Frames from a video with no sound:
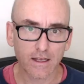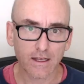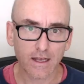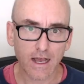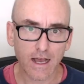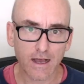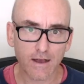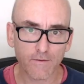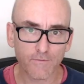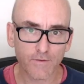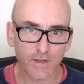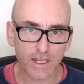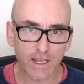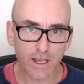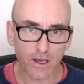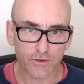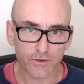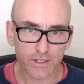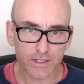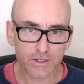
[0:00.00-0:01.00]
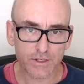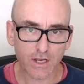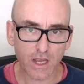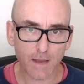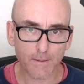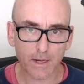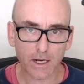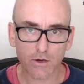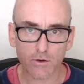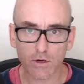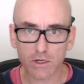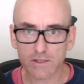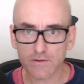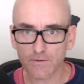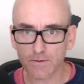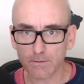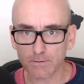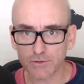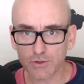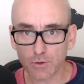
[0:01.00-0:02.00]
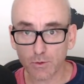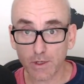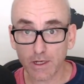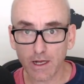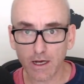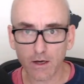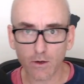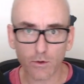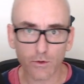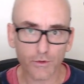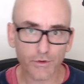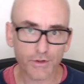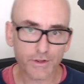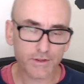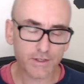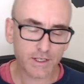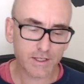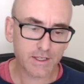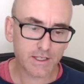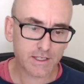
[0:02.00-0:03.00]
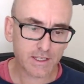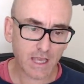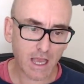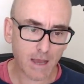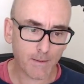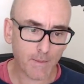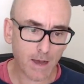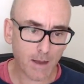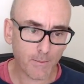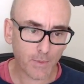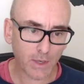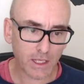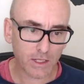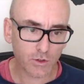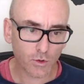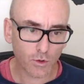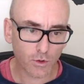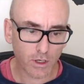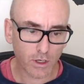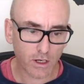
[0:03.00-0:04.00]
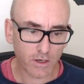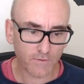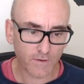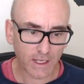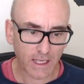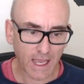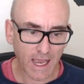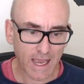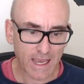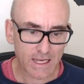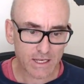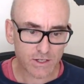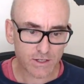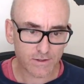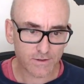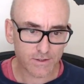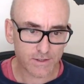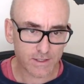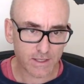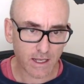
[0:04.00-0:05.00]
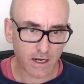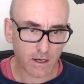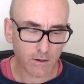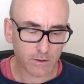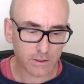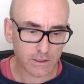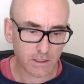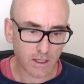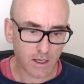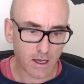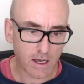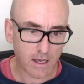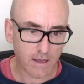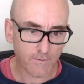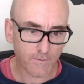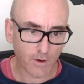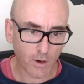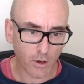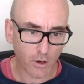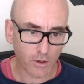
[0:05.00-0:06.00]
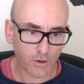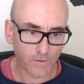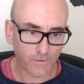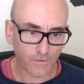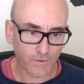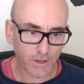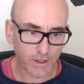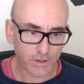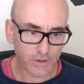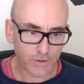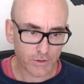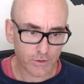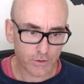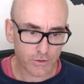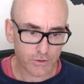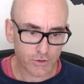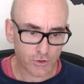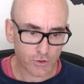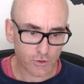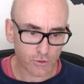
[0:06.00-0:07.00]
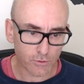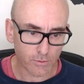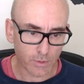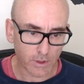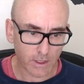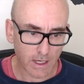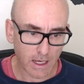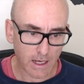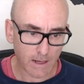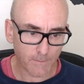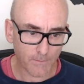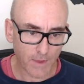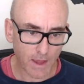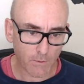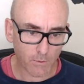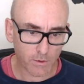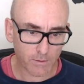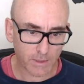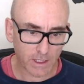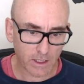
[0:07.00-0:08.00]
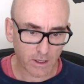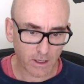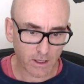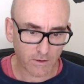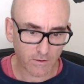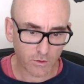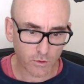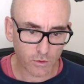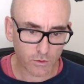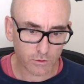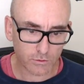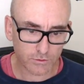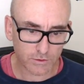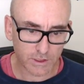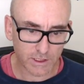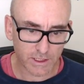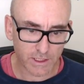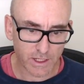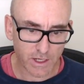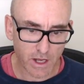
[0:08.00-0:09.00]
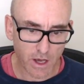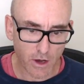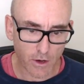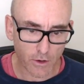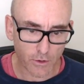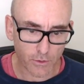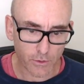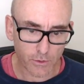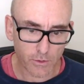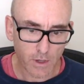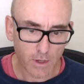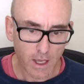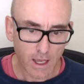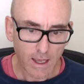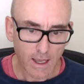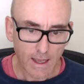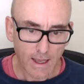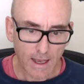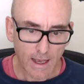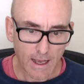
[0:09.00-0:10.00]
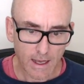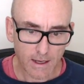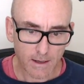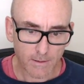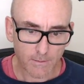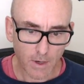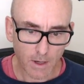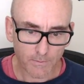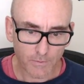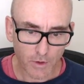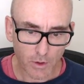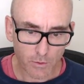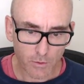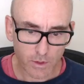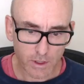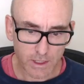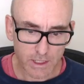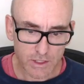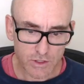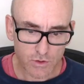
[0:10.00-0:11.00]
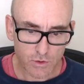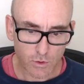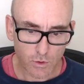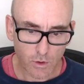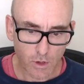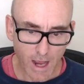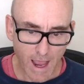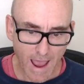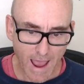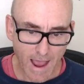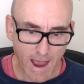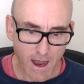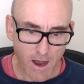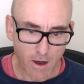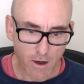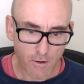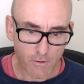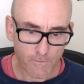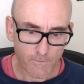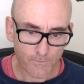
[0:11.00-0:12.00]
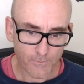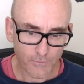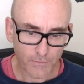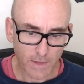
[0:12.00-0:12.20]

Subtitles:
video. Did you come across from Twitter, or did this come up in your notifications that I was live on YouTube? That would be kind of cool to know. I'm not really sure how